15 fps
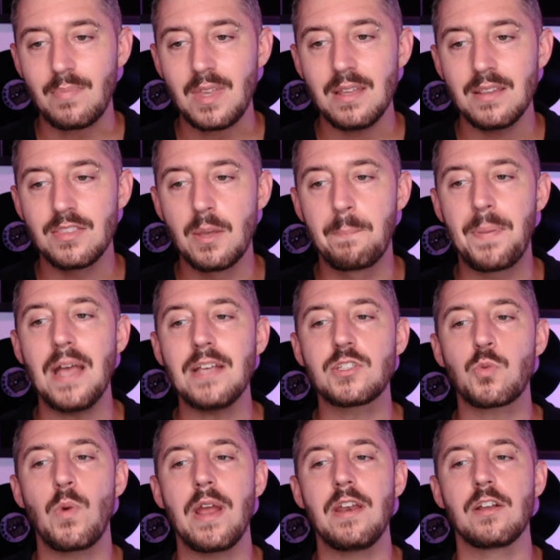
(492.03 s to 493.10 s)
the
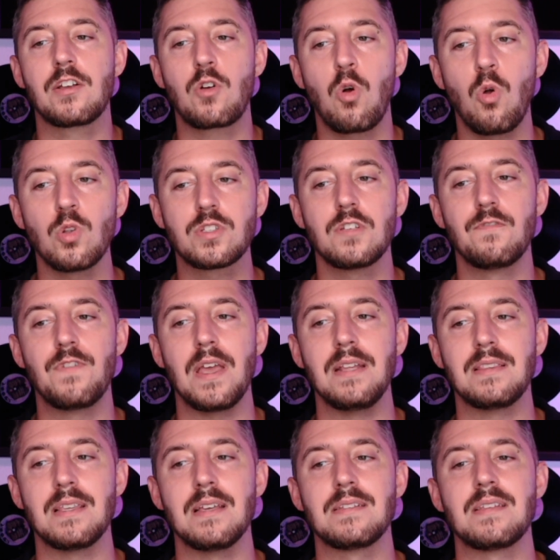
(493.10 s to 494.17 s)
best way to
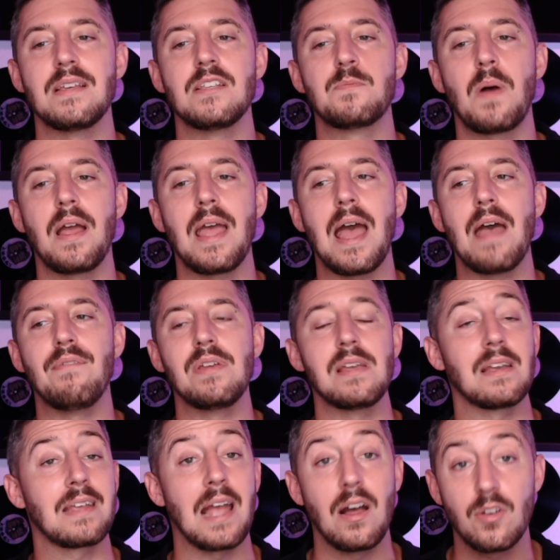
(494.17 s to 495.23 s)
cultivate this is by
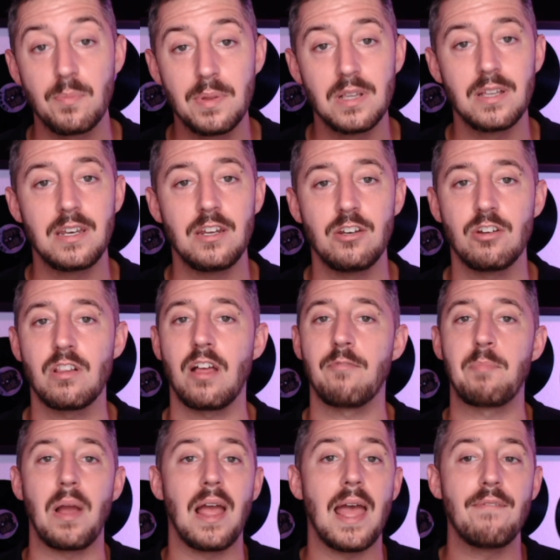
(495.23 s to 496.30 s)
having accountability in your
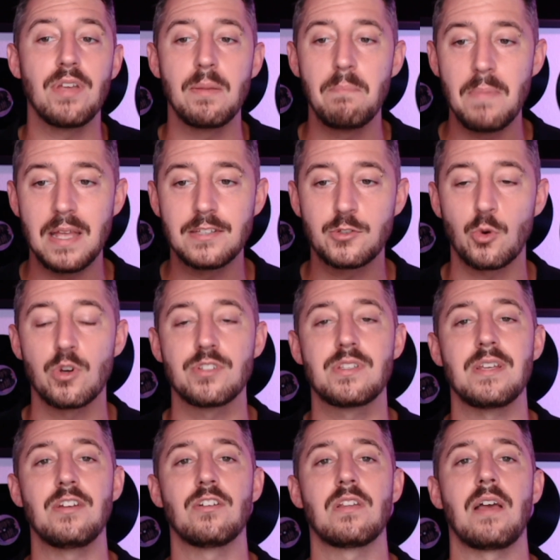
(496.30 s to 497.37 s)
life, by having mentors
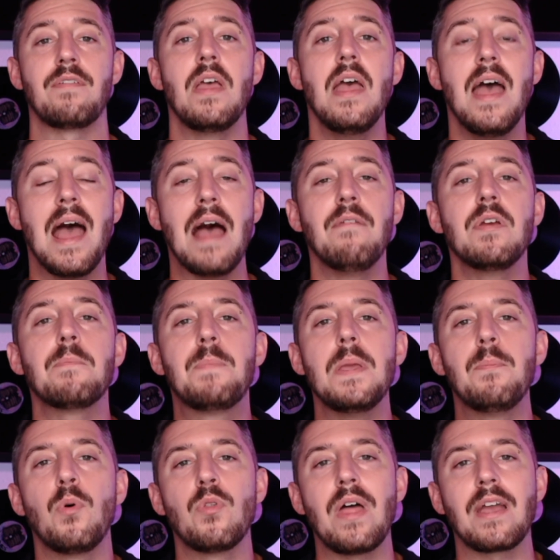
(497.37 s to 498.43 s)
in your life, having
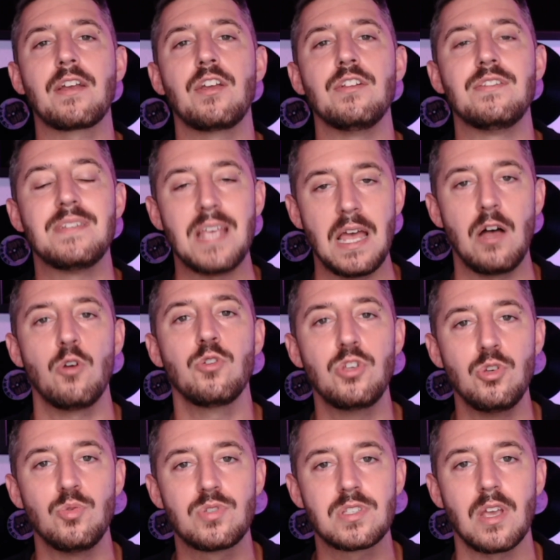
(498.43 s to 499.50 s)
people that could tell
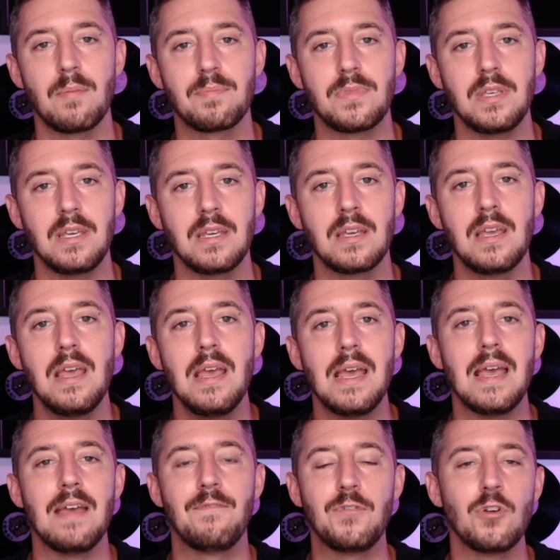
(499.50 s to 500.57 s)
you something
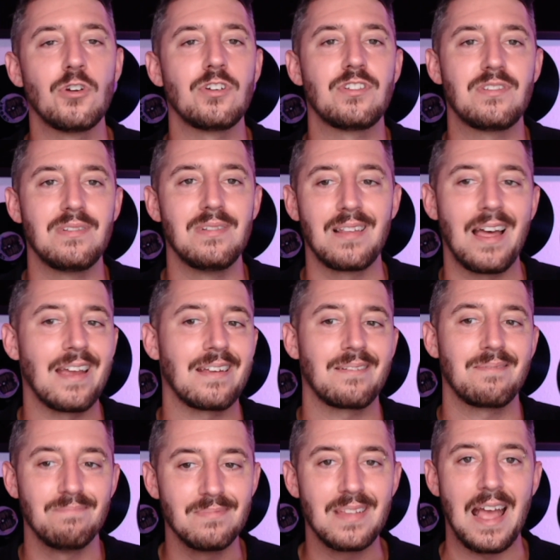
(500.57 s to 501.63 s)
if you're
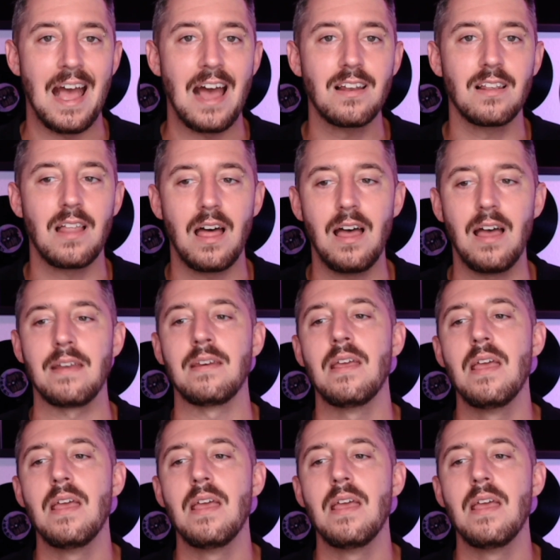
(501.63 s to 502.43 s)
like out of line.